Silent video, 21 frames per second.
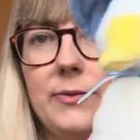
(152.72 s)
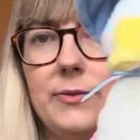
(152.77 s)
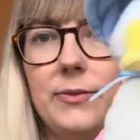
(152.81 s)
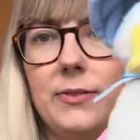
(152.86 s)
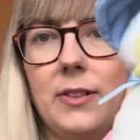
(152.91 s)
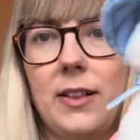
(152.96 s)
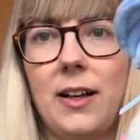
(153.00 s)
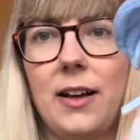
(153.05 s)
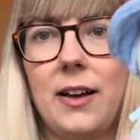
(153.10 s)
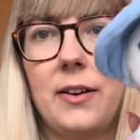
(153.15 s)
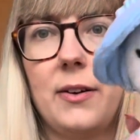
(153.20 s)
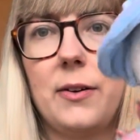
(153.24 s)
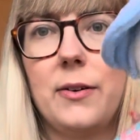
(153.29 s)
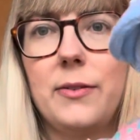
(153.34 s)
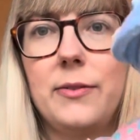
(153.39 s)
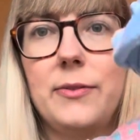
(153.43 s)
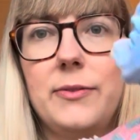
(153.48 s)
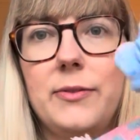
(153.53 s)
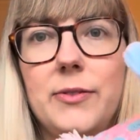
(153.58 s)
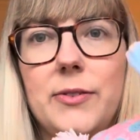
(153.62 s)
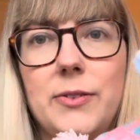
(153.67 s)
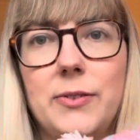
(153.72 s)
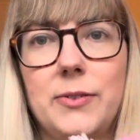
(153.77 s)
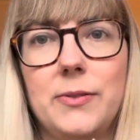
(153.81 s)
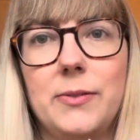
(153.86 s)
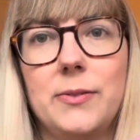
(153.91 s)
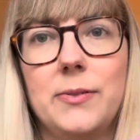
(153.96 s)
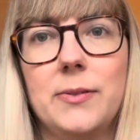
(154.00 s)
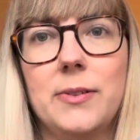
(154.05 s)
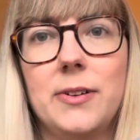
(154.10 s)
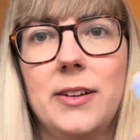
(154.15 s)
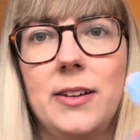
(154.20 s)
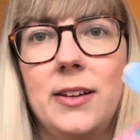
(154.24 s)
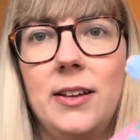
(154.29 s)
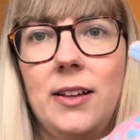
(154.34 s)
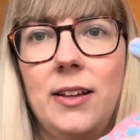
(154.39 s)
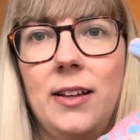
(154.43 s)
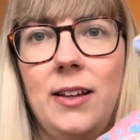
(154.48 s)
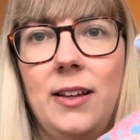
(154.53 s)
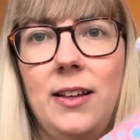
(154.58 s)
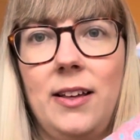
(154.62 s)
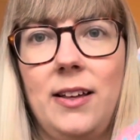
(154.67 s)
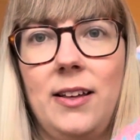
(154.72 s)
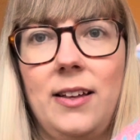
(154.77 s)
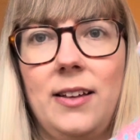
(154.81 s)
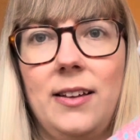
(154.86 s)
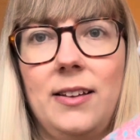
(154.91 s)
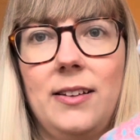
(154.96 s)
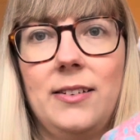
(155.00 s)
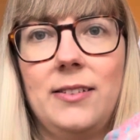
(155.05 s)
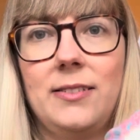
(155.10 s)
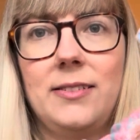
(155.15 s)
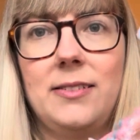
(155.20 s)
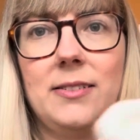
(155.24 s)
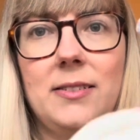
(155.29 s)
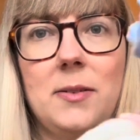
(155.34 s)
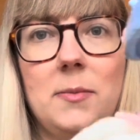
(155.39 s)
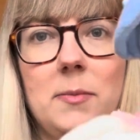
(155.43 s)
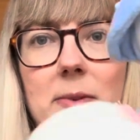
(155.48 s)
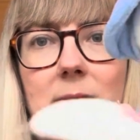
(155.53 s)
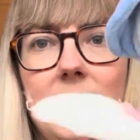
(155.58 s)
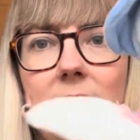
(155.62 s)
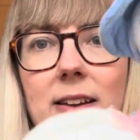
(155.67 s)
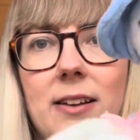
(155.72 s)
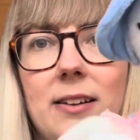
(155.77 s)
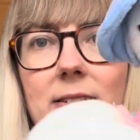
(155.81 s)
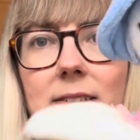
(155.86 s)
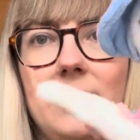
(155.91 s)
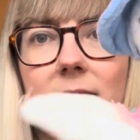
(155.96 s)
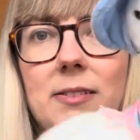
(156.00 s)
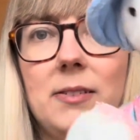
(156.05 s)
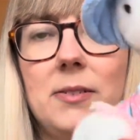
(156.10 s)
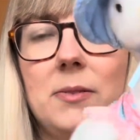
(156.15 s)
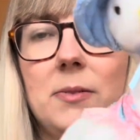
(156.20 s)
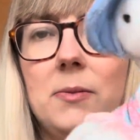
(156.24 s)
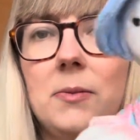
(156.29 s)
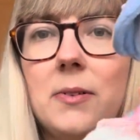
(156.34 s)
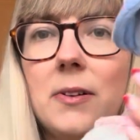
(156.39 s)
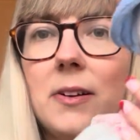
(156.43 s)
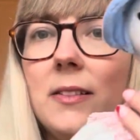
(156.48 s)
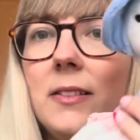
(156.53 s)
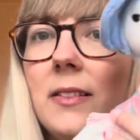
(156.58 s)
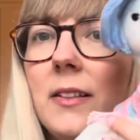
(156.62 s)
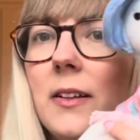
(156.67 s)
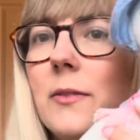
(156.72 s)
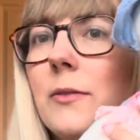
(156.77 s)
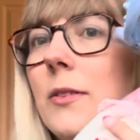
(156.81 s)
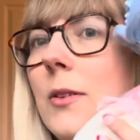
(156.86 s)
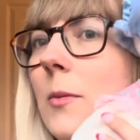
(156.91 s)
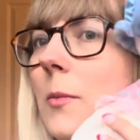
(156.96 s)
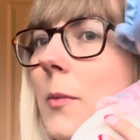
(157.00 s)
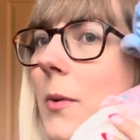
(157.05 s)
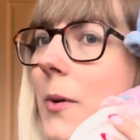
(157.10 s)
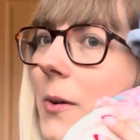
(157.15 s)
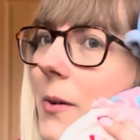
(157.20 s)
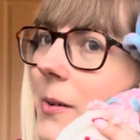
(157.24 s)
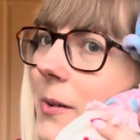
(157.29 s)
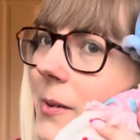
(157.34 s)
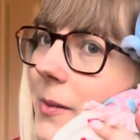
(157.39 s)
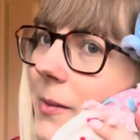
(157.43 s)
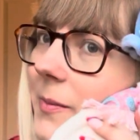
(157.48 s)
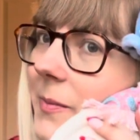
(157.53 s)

fly off to somebody else who can love you more.